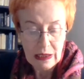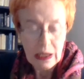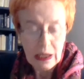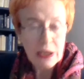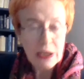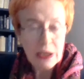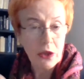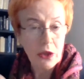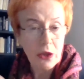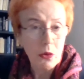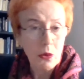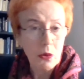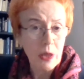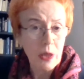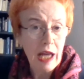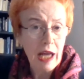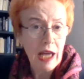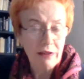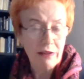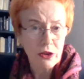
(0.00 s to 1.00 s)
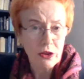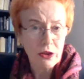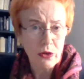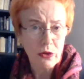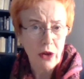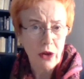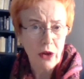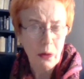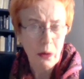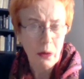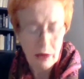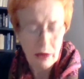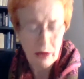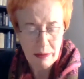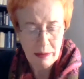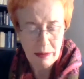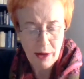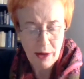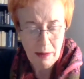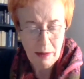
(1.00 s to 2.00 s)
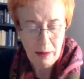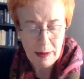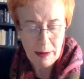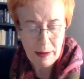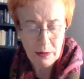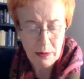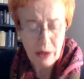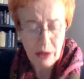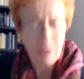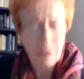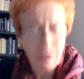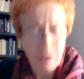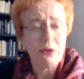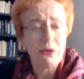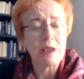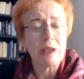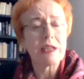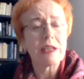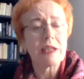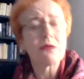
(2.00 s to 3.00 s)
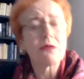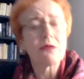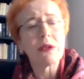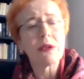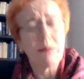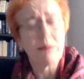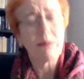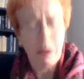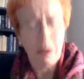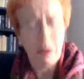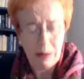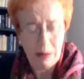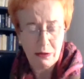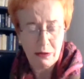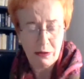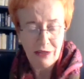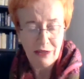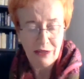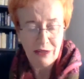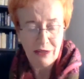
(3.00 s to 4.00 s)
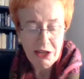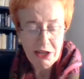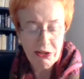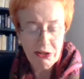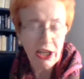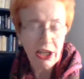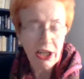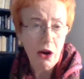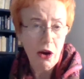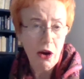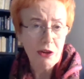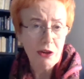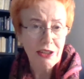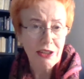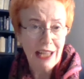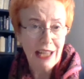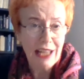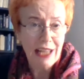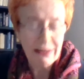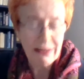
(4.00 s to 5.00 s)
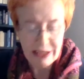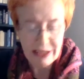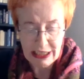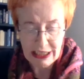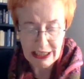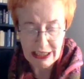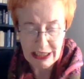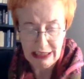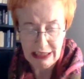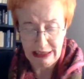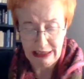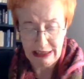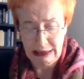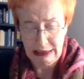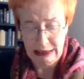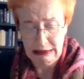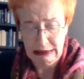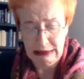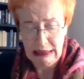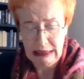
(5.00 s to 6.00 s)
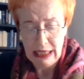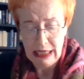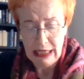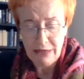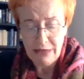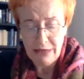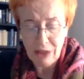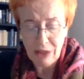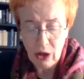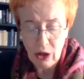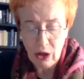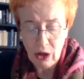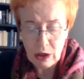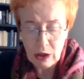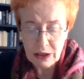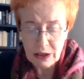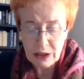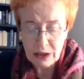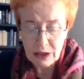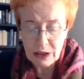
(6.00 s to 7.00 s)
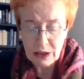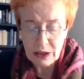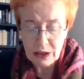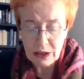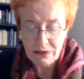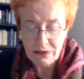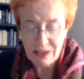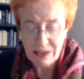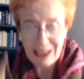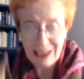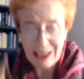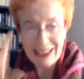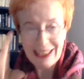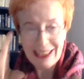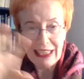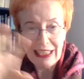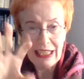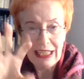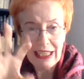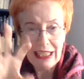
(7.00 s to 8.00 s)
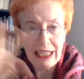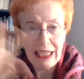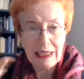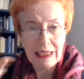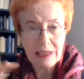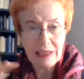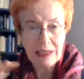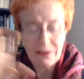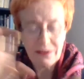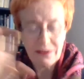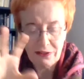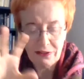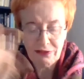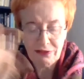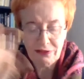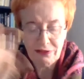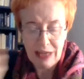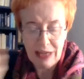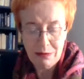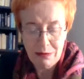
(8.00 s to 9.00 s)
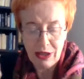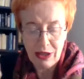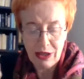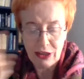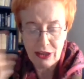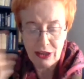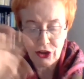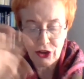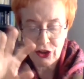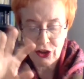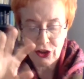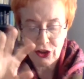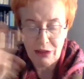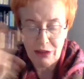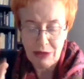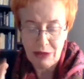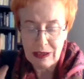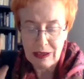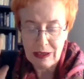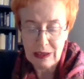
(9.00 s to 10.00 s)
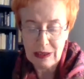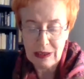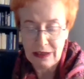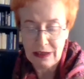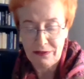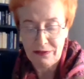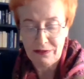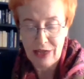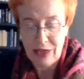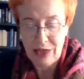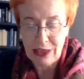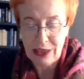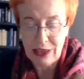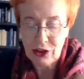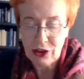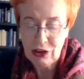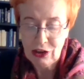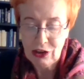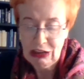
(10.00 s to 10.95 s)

So we have to cope with the problem. We are confronted with the problem of reorienting philosophy in this framework, the Germans, the French,